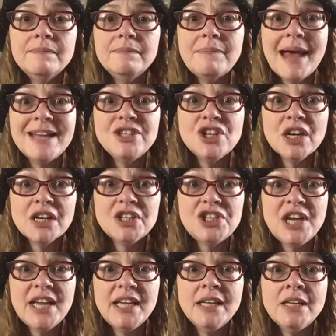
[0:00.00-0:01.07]
bad chunk of
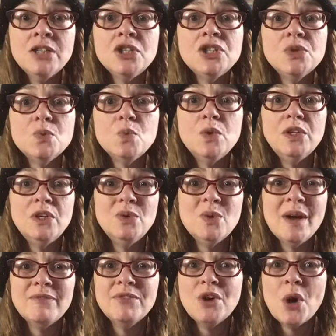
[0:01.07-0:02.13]
change when you
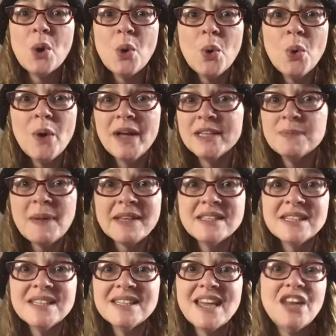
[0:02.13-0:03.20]
have no
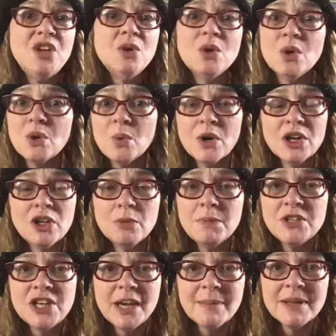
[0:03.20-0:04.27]
expenses and you can go to work in your
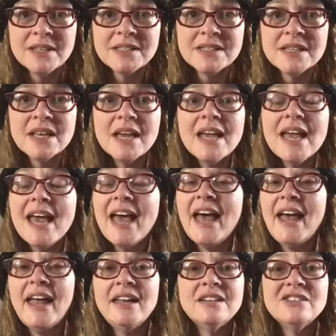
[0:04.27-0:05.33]
pajamas
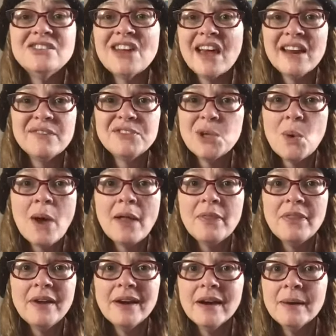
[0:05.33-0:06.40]
and not have to go out
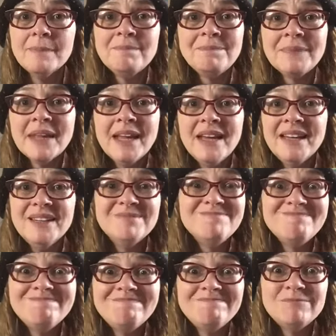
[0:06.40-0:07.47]
there
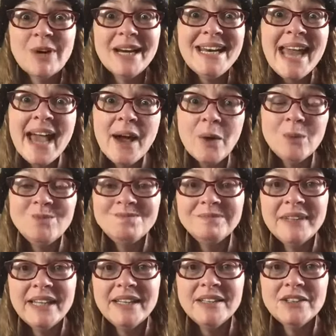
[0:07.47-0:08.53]
right now
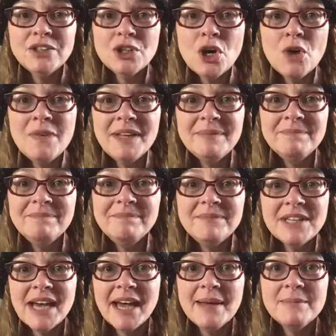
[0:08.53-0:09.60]
in COVID
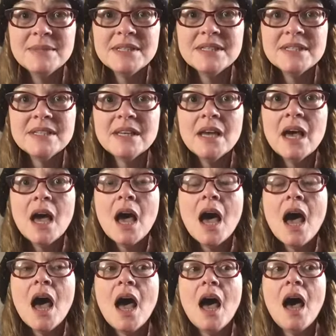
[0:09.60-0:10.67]
times.
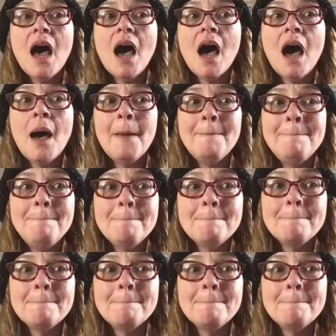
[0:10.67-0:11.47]
Um,